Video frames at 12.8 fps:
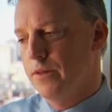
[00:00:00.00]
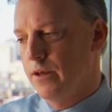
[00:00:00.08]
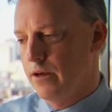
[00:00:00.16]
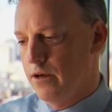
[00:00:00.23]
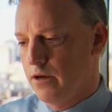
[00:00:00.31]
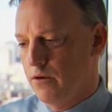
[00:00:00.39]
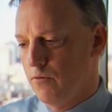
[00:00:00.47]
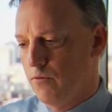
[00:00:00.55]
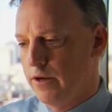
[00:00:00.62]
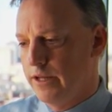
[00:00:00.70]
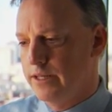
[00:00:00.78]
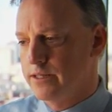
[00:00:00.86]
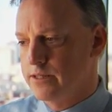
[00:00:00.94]
uh,
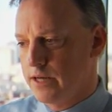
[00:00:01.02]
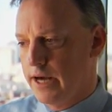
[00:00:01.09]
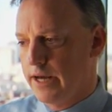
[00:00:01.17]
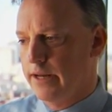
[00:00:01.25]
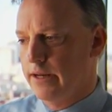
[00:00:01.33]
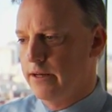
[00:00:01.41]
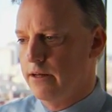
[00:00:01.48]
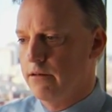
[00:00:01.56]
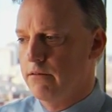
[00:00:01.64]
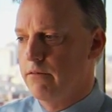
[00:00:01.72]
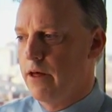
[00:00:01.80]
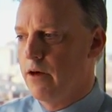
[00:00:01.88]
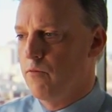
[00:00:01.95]
we decided
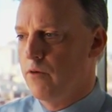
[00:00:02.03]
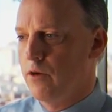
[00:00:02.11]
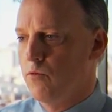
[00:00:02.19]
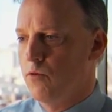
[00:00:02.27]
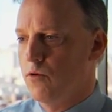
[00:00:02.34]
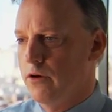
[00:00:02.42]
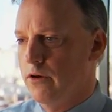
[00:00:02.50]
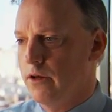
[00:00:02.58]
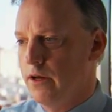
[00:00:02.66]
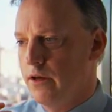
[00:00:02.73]
that we would